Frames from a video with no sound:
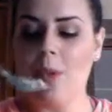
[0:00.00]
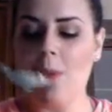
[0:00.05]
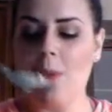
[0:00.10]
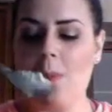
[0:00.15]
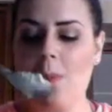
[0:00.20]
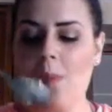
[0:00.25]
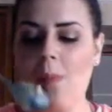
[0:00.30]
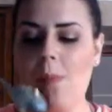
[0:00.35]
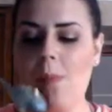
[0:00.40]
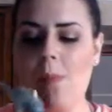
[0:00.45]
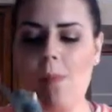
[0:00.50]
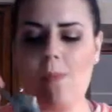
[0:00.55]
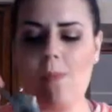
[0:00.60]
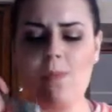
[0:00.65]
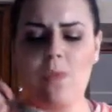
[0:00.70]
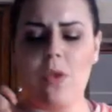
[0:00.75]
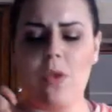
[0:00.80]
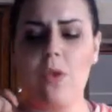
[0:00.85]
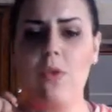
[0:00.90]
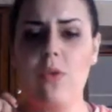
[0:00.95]

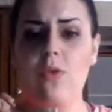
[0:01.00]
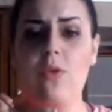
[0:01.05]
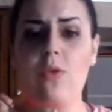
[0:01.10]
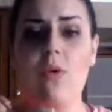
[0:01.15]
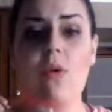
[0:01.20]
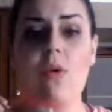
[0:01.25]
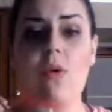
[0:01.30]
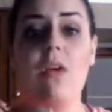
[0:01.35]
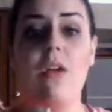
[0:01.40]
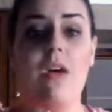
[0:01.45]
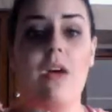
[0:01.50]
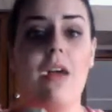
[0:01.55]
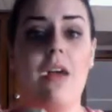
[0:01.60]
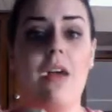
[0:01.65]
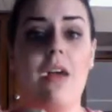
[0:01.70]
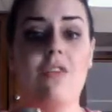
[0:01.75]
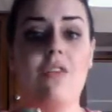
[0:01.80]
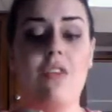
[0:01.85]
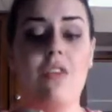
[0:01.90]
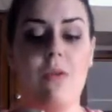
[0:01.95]
It's so good I had to
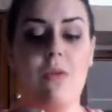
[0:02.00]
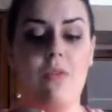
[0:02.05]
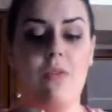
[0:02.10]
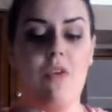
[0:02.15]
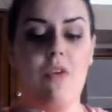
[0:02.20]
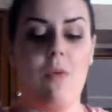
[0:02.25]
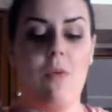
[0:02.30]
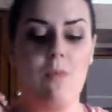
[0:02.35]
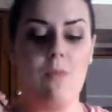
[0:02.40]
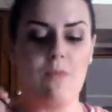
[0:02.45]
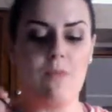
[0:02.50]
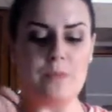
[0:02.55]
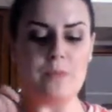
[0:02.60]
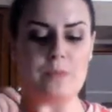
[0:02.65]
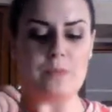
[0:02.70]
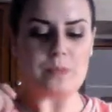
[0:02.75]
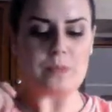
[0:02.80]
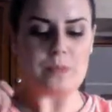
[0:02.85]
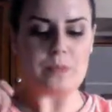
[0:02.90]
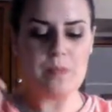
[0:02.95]
share it with you.
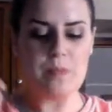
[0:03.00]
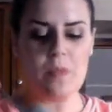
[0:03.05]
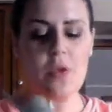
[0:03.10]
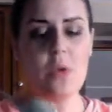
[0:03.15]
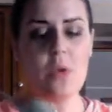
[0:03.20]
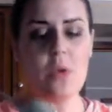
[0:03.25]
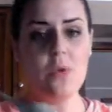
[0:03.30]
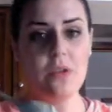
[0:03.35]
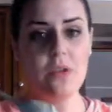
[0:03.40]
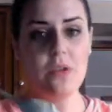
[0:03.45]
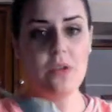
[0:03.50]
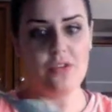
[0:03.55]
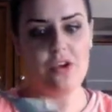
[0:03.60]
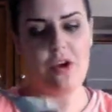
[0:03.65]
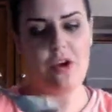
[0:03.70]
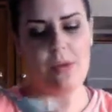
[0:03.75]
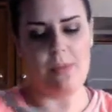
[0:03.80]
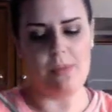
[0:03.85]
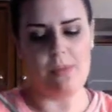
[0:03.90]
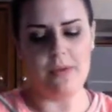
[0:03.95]
I'm not
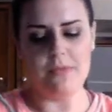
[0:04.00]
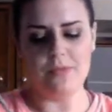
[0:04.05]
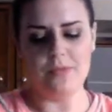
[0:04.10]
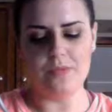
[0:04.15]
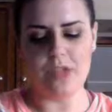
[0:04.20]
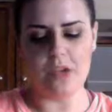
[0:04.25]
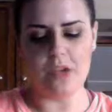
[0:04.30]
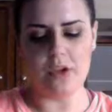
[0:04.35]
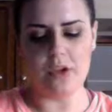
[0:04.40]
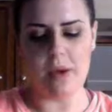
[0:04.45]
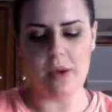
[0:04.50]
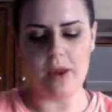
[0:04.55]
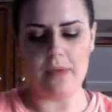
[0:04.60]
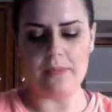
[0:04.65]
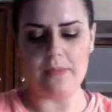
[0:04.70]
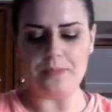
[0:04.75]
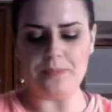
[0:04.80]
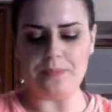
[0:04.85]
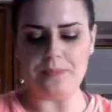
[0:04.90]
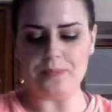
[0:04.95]
sure, but tell you about it.
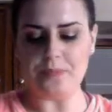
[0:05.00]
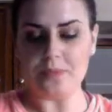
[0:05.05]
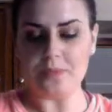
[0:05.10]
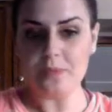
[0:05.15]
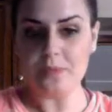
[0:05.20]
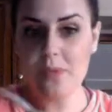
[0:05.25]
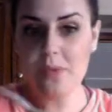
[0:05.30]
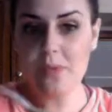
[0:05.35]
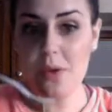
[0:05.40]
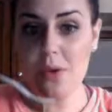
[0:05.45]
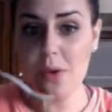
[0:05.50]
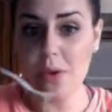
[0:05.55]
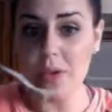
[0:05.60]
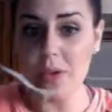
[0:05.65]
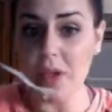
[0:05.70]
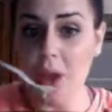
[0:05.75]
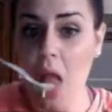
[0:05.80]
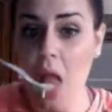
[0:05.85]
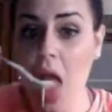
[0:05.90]
Hold on.